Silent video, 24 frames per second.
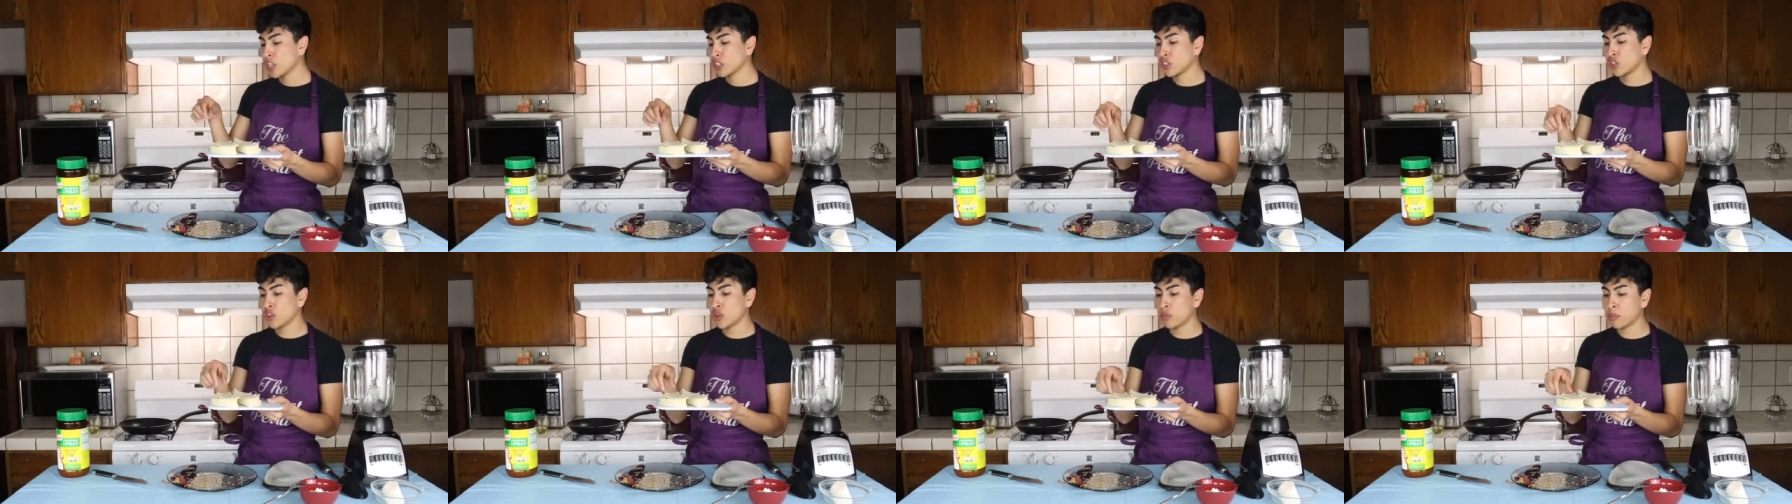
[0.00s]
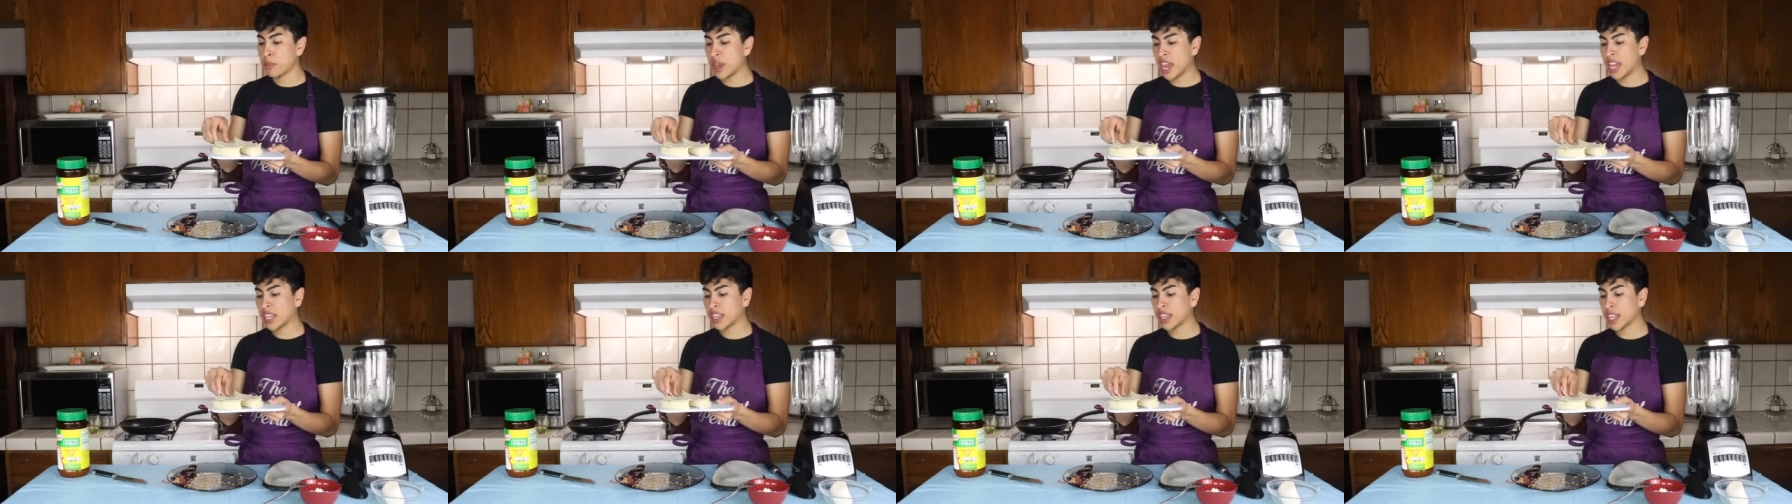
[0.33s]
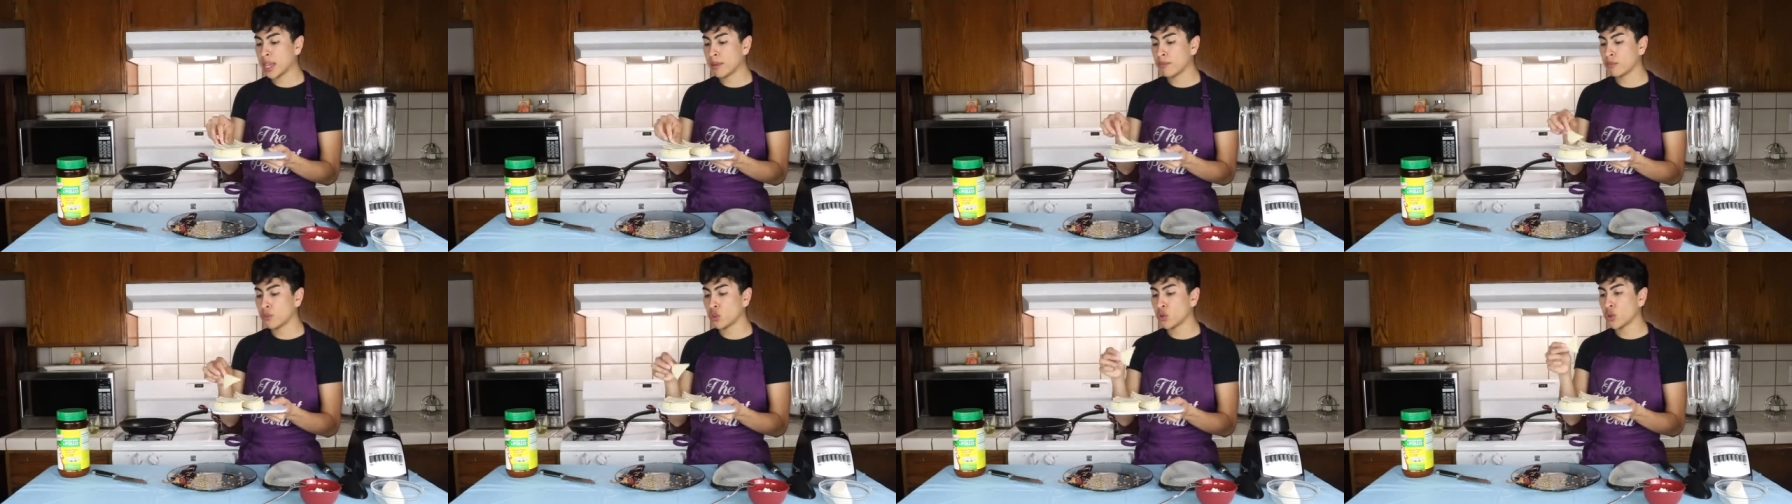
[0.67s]
to make
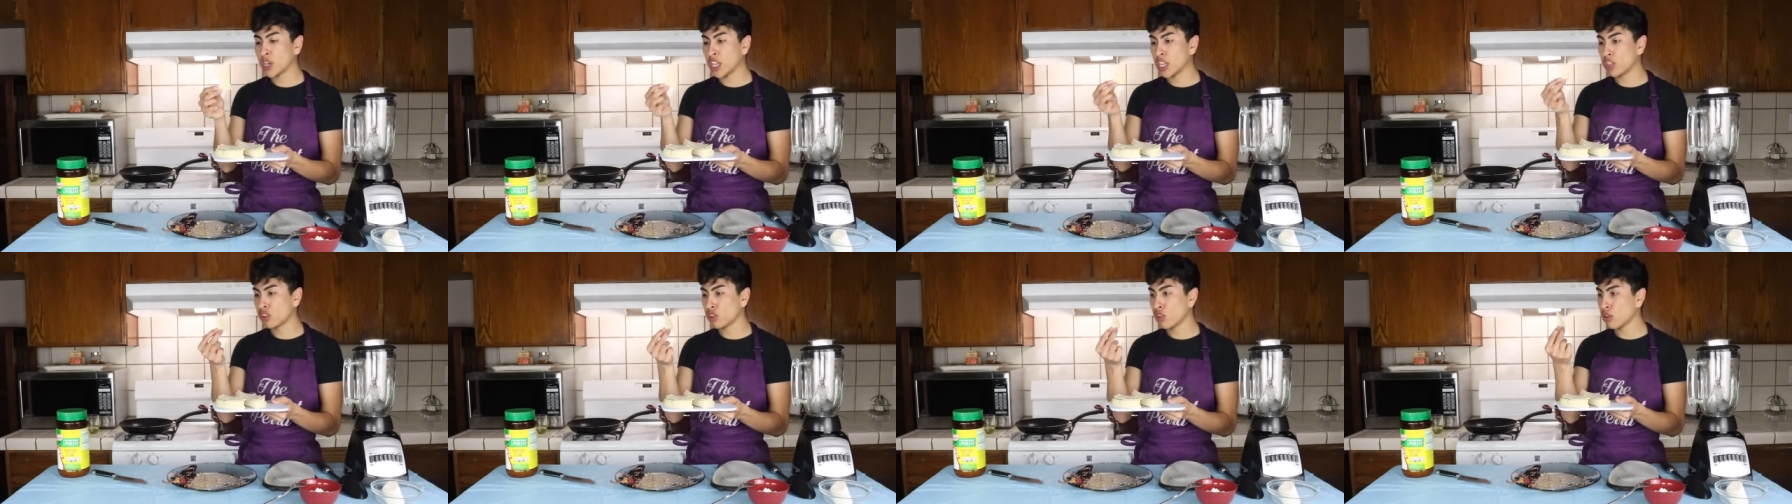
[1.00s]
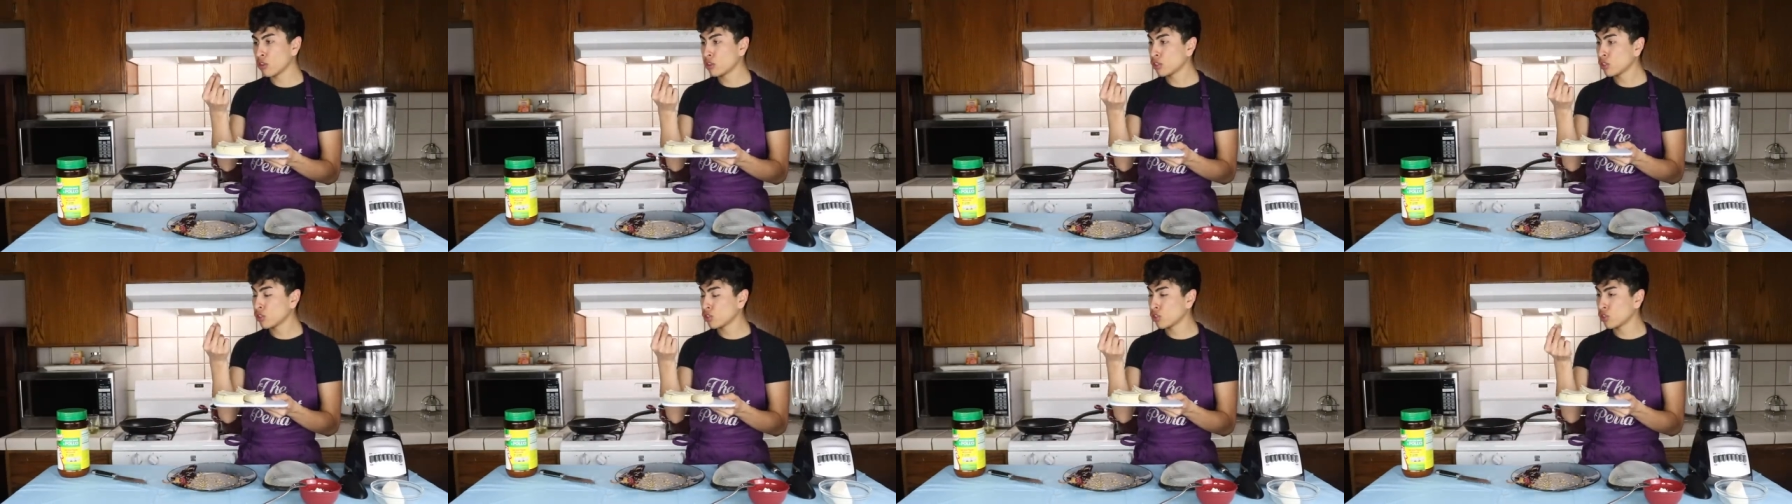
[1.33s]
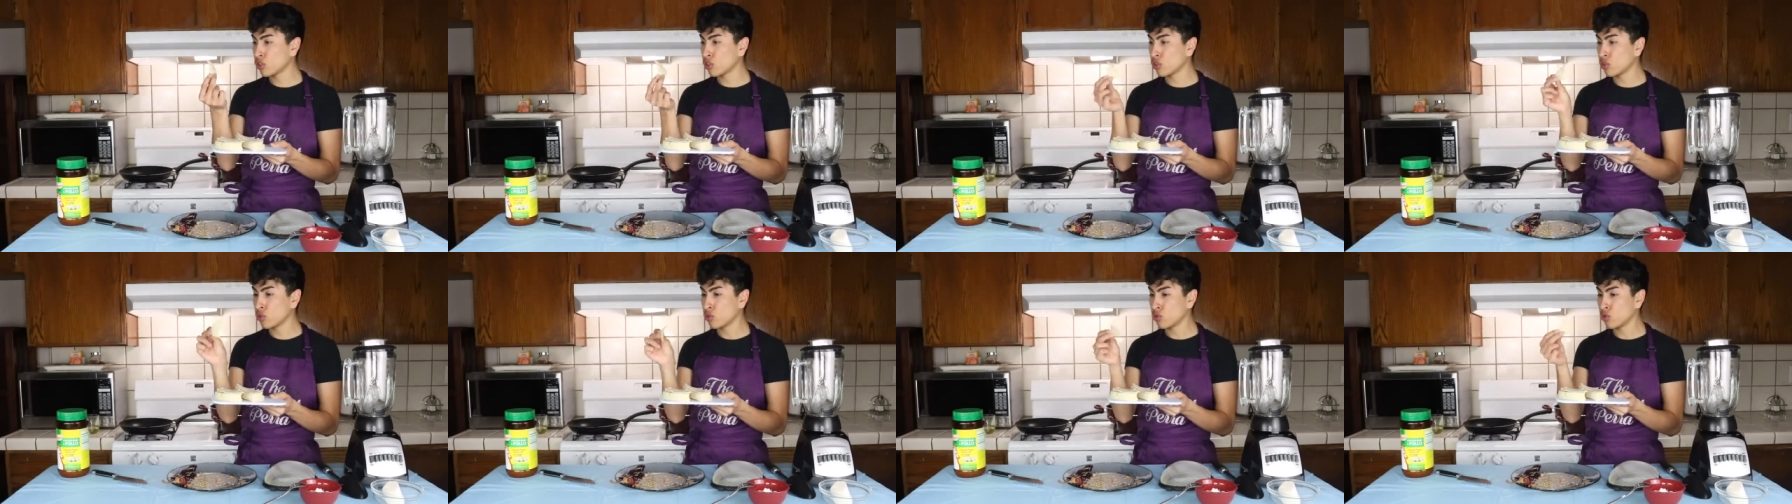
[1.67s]
them duritos
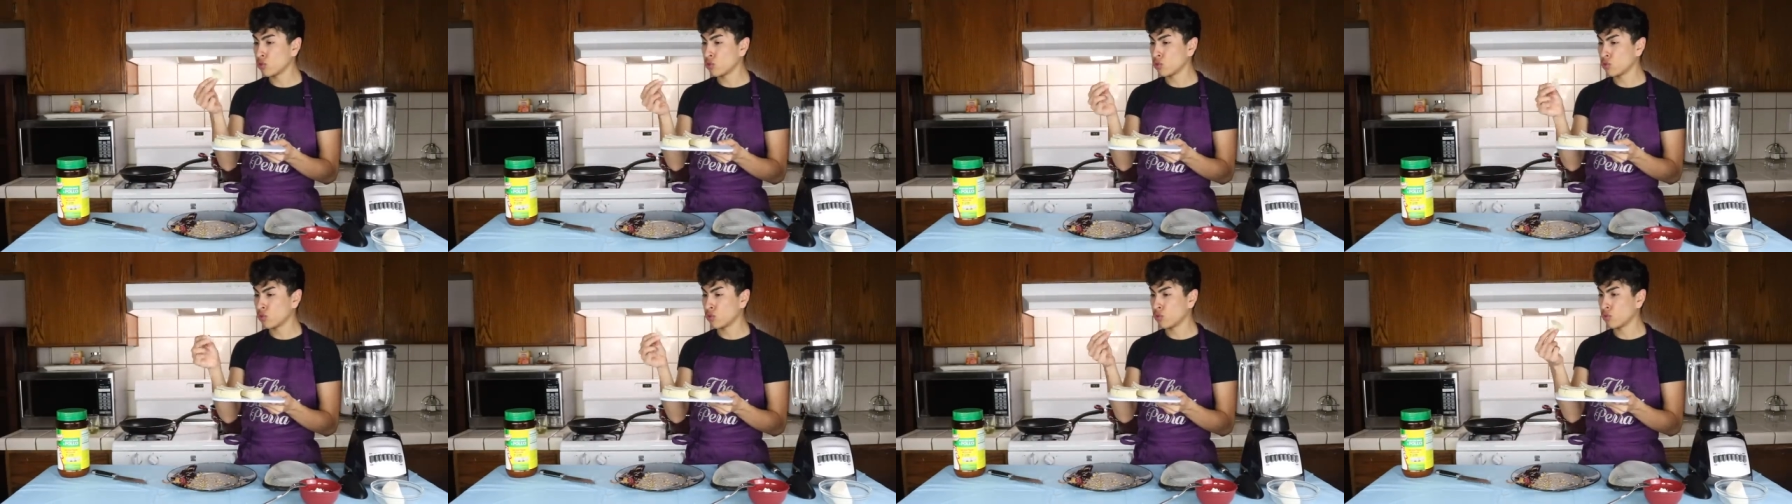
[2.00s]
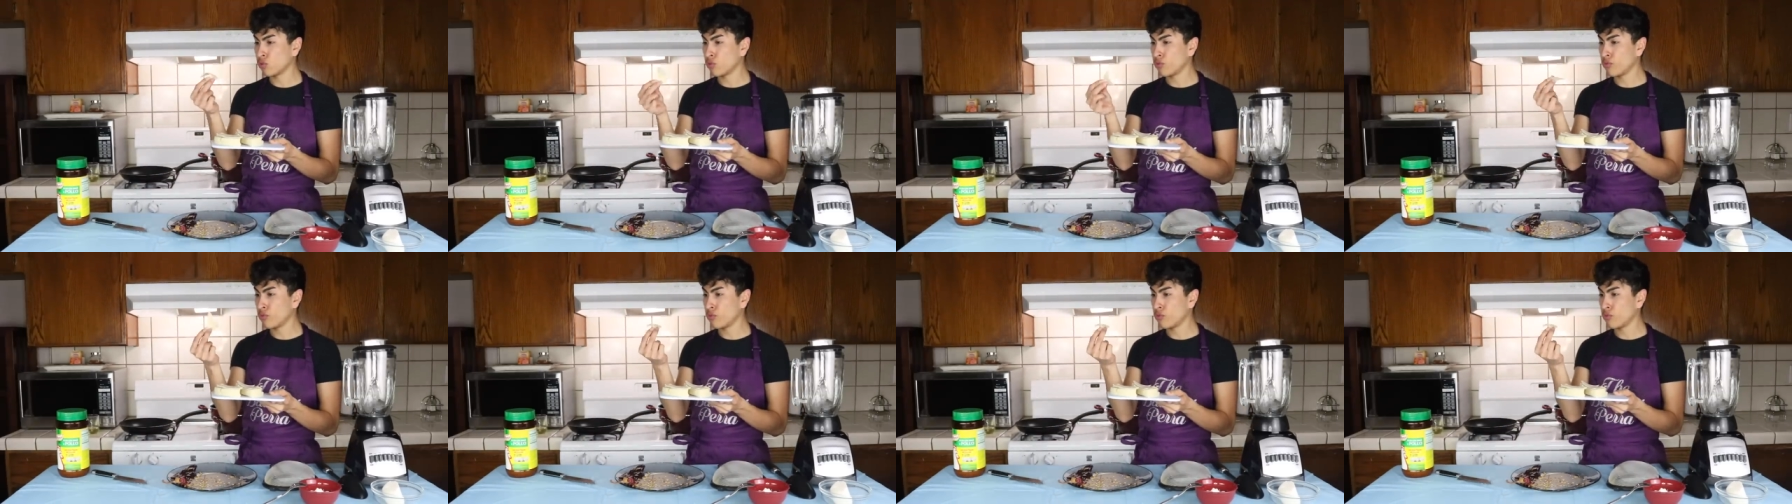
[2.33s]
to